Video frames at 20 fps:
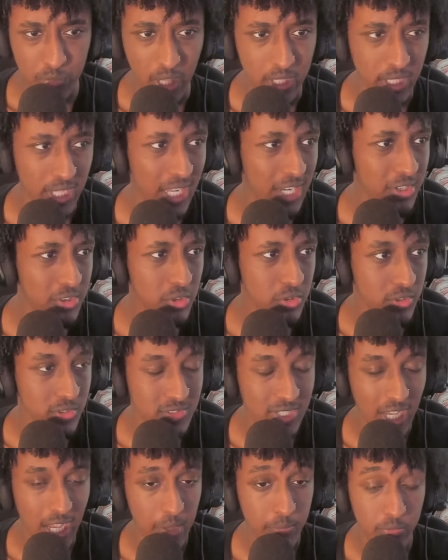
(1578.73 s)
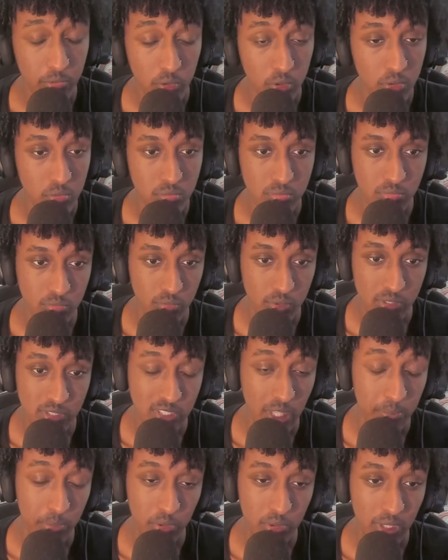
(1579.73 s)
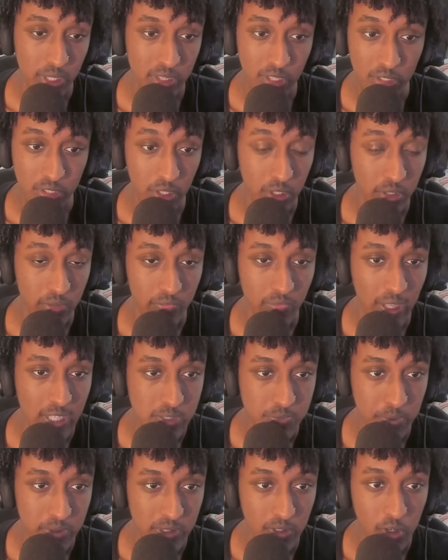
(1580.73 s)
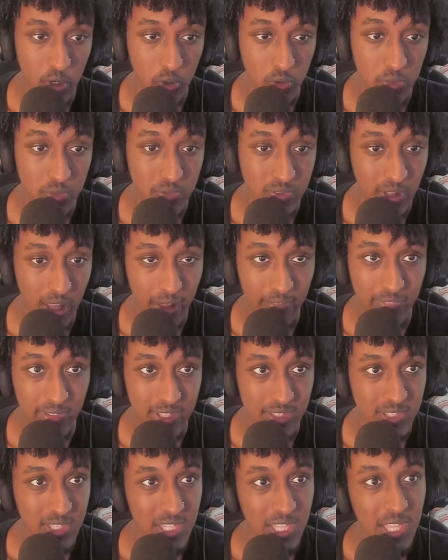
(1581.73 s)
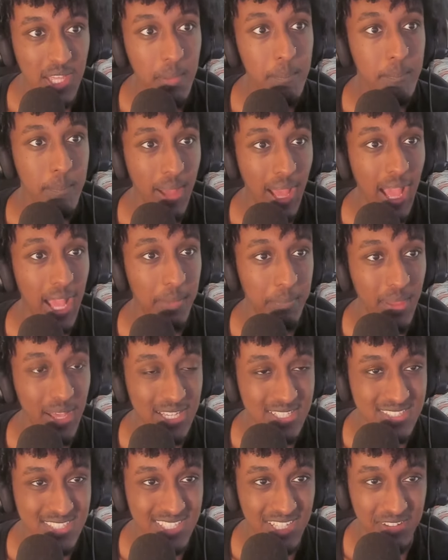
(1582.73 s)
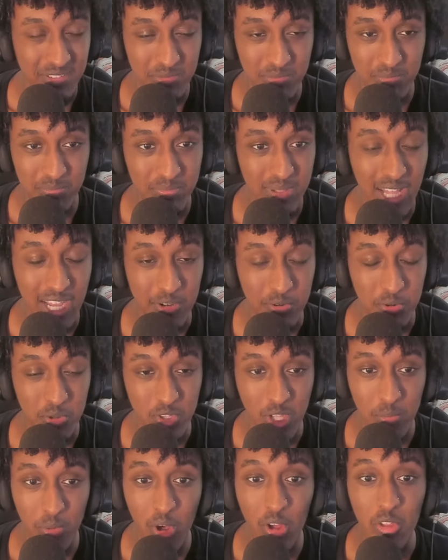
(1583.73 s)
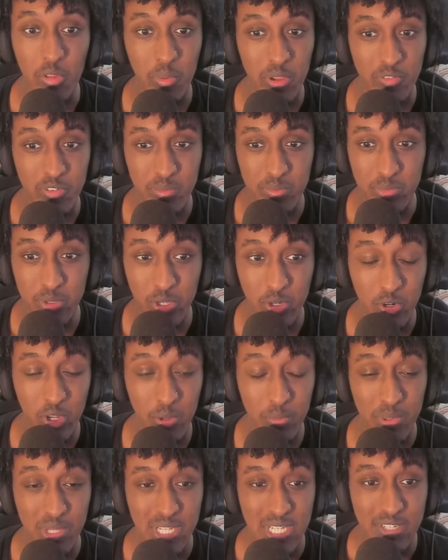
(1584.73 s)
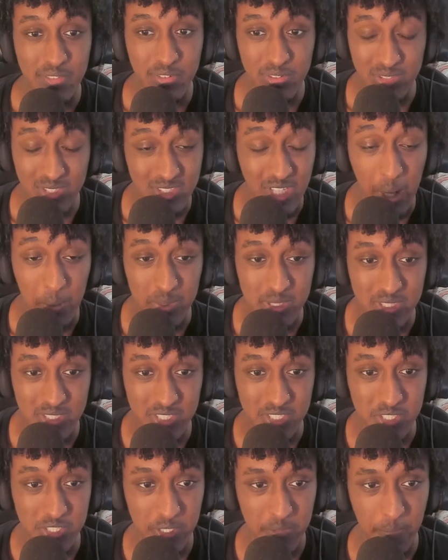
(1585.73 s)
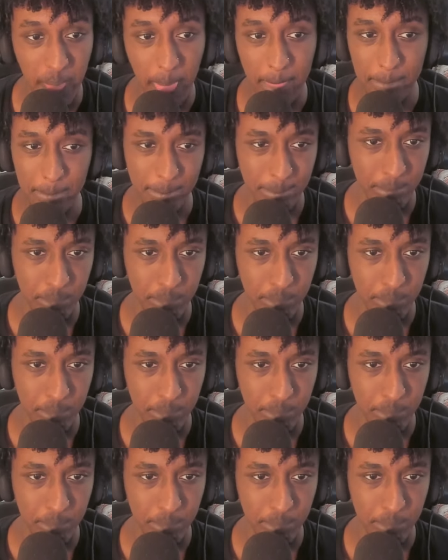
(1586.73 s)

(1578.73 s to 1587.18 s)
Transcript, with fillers: Again, I don't know the time for example, like the other flights, but you know, to have like Pacmax and like Blackroll come all the way from Europe for this competition,